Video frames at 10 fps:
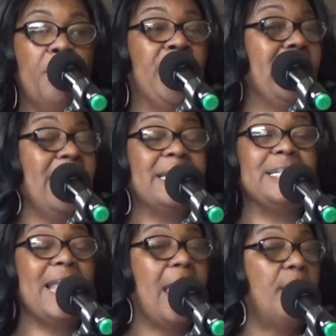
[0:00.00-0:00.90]
But
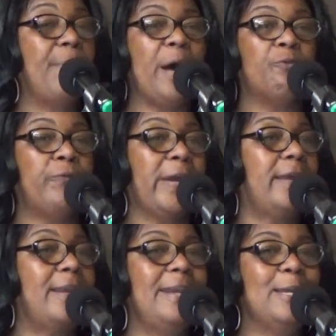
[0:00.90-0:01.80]
it's not about
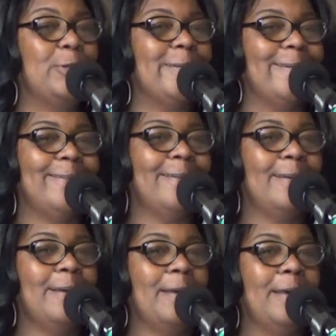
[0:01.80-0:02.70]
recognition.
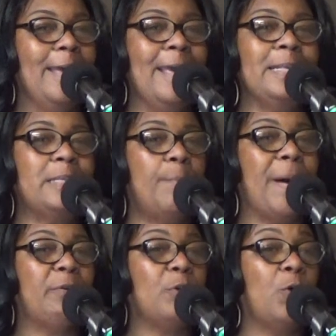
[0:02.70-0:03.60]
It's
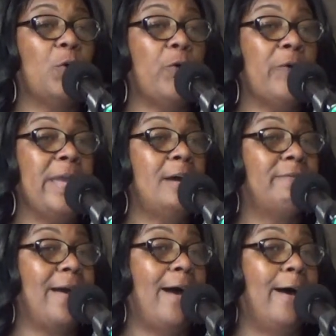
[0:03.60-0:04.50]
about the glory
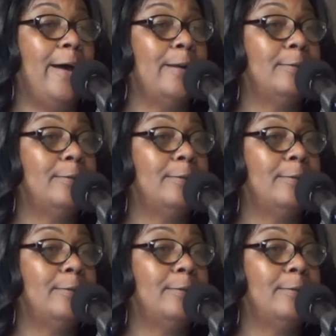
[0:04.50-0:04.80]
of God.